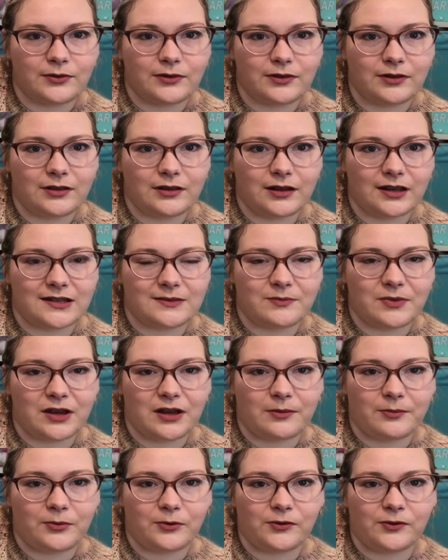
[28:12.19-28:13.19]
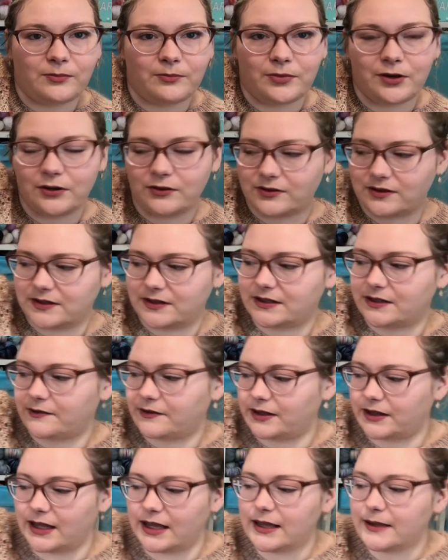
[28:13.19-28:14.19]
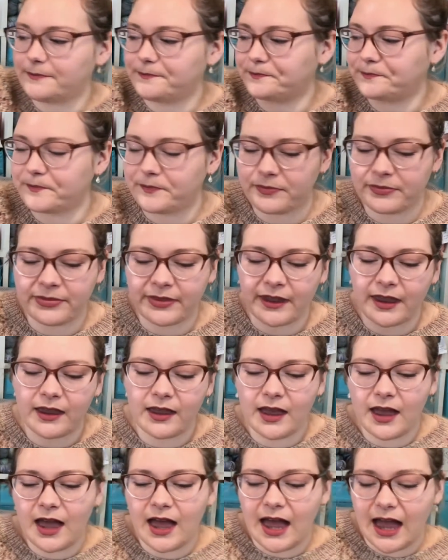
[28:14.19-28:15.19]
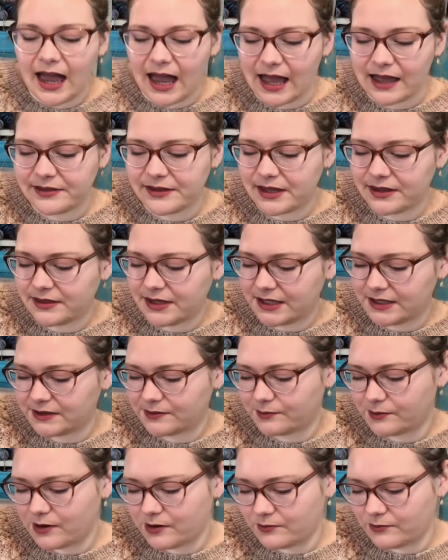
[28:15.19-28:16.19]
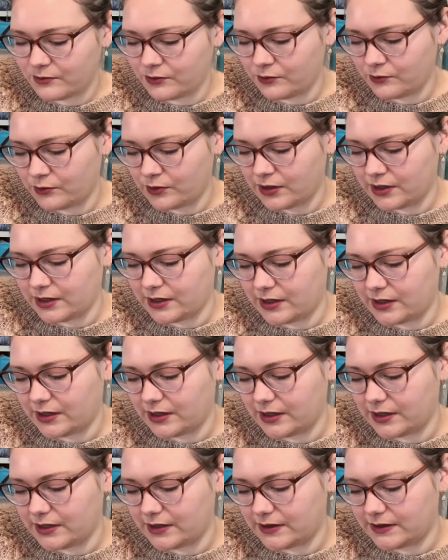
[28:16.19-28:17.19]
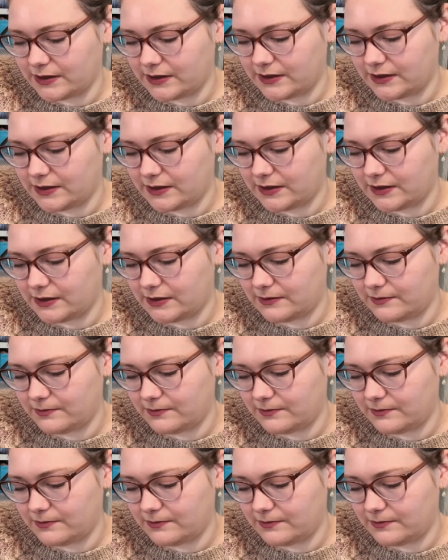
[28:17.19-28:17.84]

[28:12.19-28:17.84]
nice purples and blues and stuff in there. And then this one was